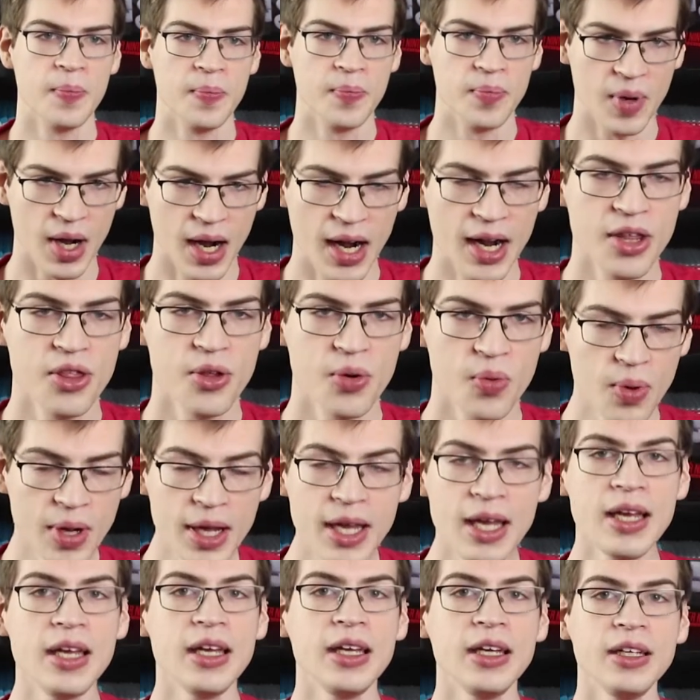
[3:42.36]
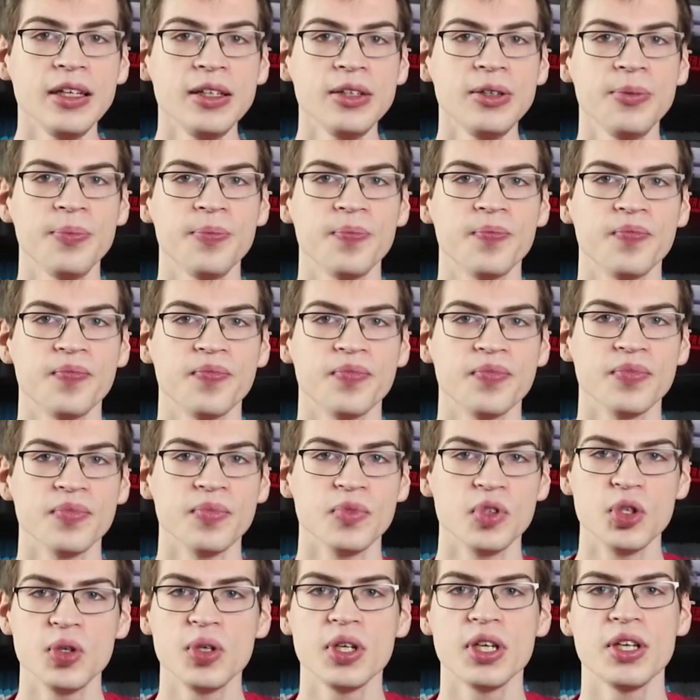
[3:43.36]
By the way,
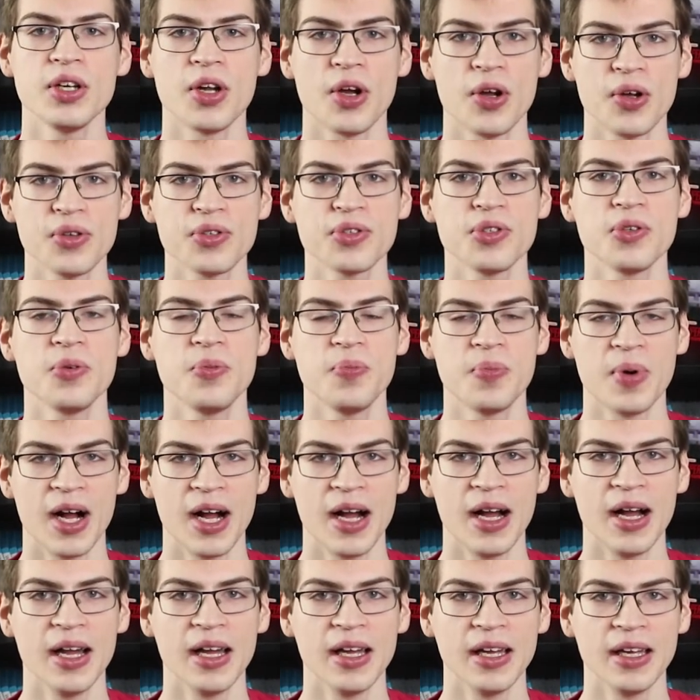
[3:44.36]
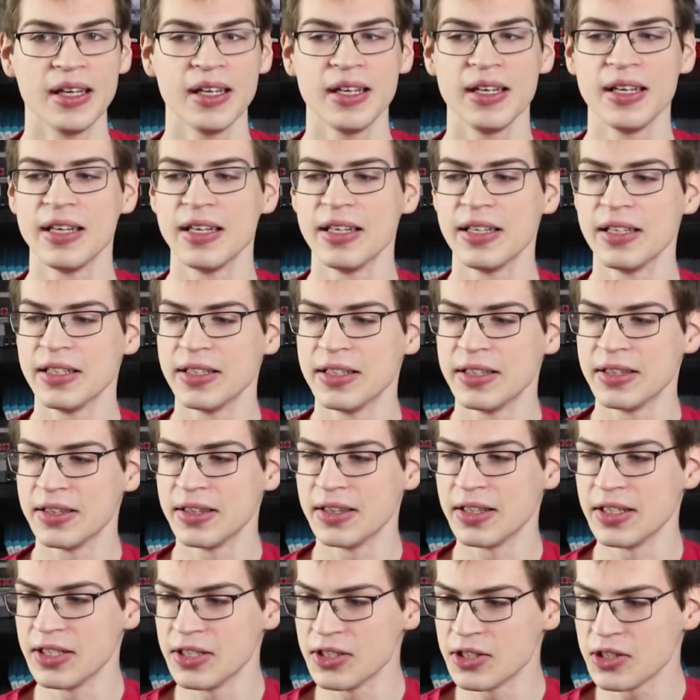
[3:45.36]
you can also buy
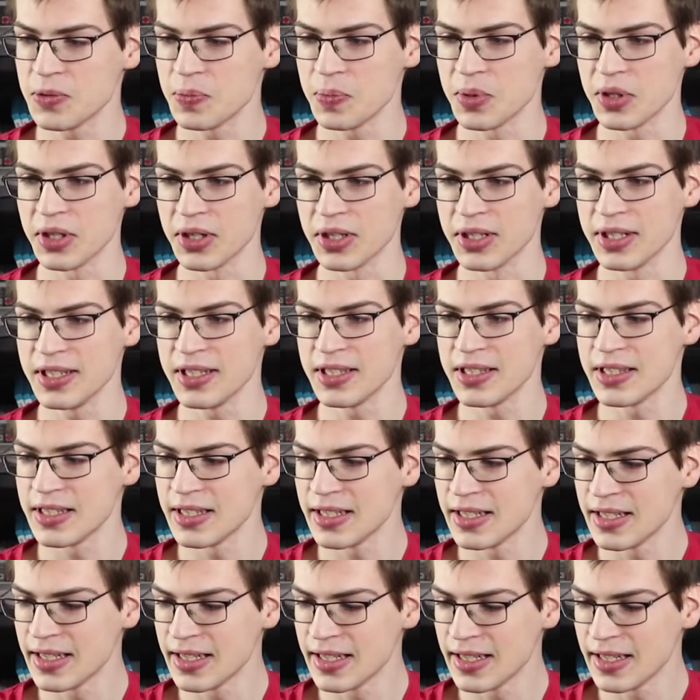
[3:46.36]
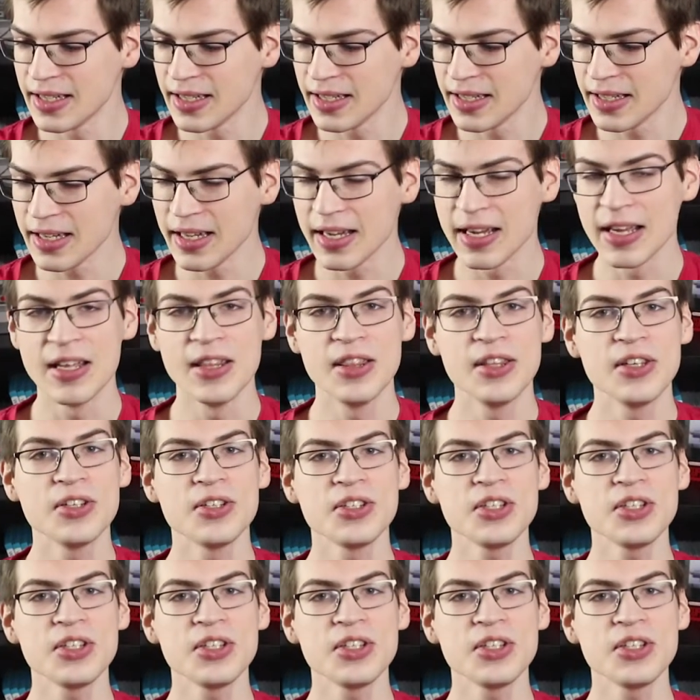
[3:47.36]
these spirits in the